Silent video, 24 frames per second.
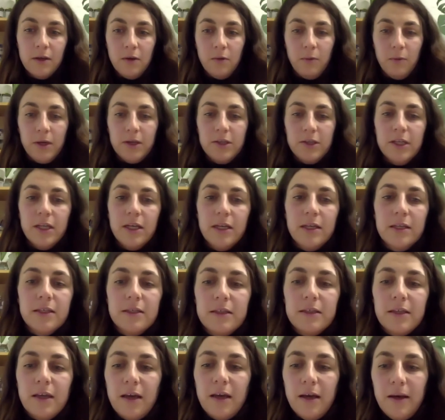which
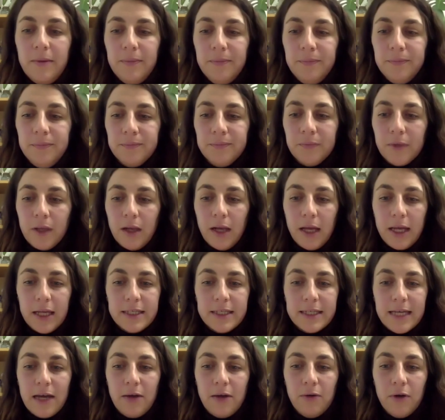is um, like a
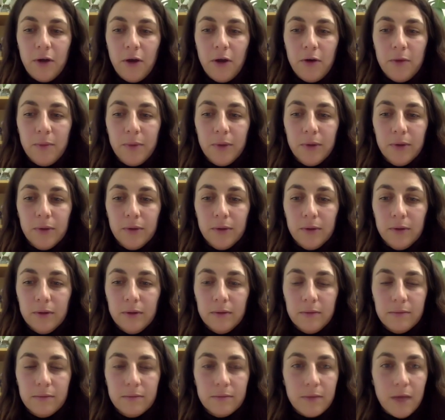downloadable
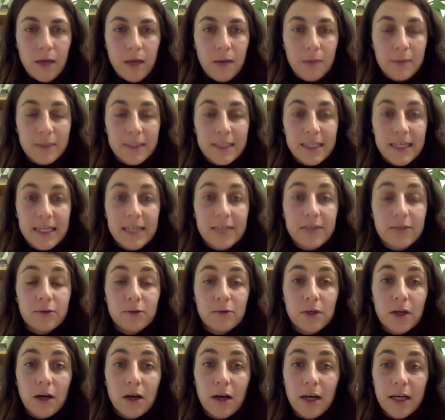um, seasonal
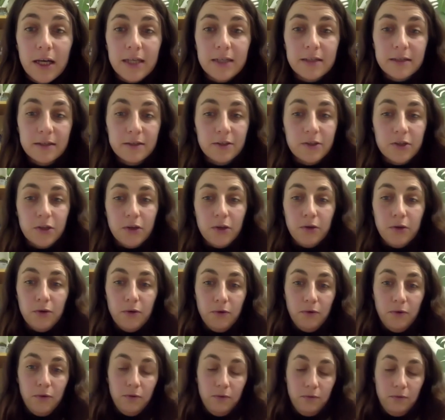guide
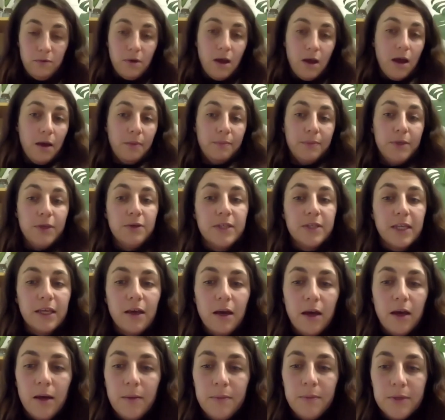to um, using
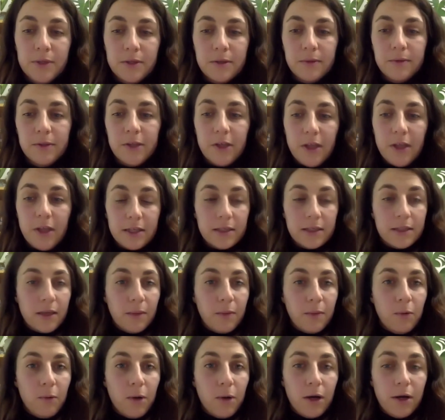herbs. So there's a
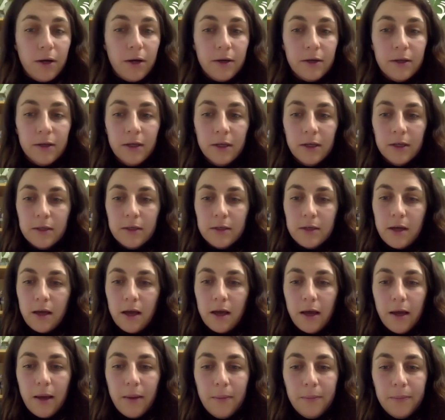summer one,
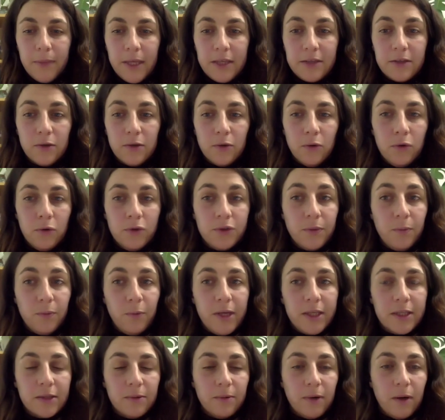um, there's an autumn
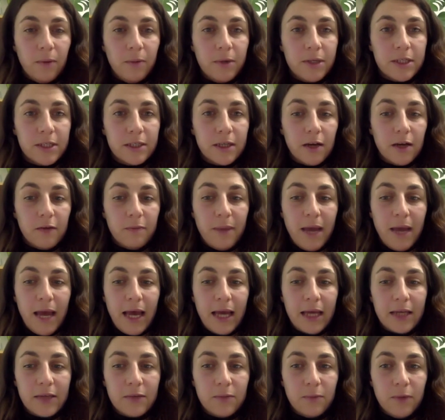winter one, which is kind of
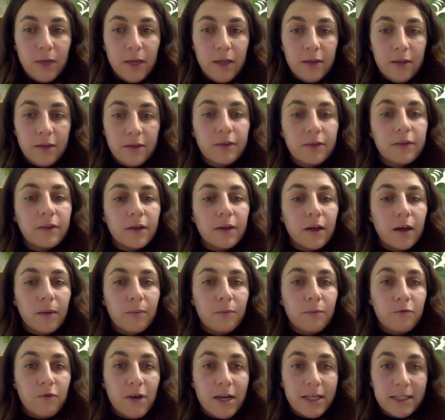packed with
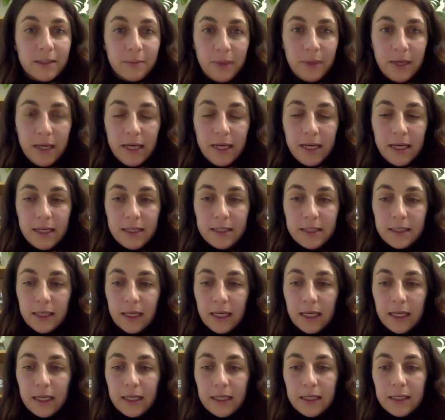recipes
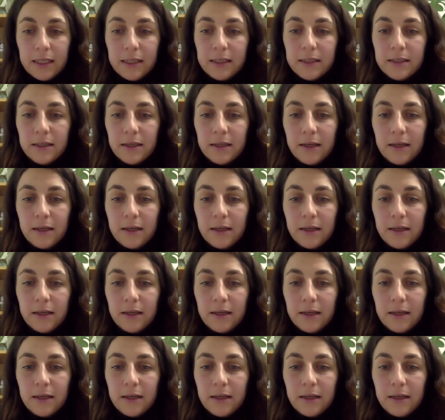and